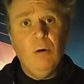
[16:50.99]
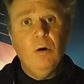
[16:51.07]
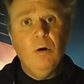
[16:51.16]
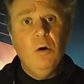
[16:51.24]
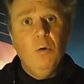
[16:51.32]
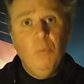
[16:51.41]

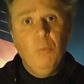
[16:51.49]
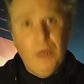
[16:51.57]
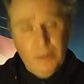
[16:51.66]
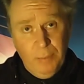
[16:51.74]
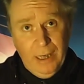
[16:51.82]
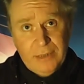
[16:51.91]
weather
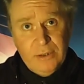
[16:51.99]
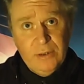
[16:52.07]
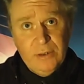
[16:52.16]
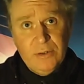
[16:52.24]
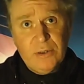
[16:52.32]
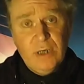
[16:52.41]
patterns
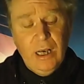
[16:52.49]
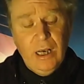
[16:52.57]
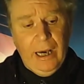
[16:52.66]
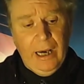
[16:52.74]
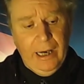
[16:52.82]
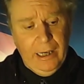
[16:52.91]

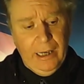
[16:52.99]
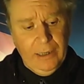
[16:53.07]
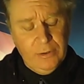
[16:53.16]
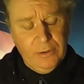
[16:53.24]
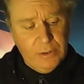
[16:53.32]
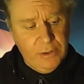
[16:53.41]
and
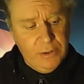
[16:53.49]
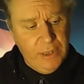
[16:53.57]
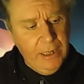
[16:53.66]
the